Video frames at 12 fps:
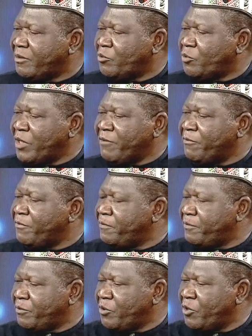if
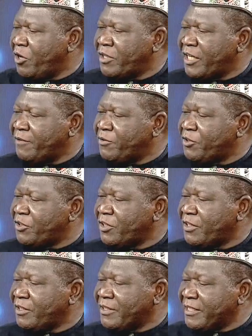God gives
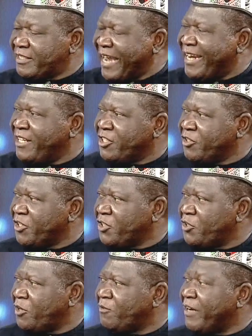the silent
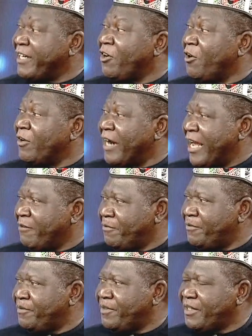generation very long life,
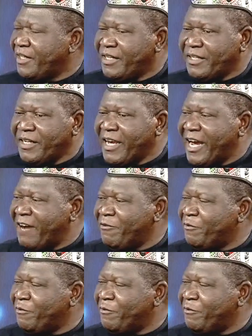they have